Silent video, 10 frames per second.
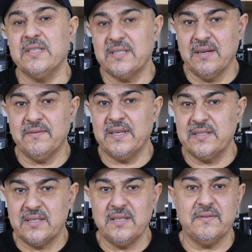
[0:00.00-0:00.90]
yourself
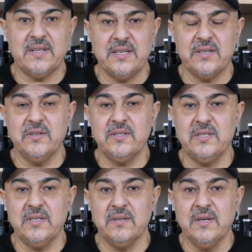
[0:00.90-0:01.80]
and see if they're any good
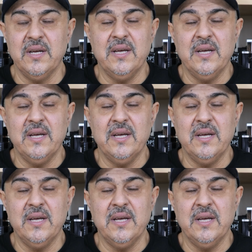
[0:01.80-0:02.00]
to you.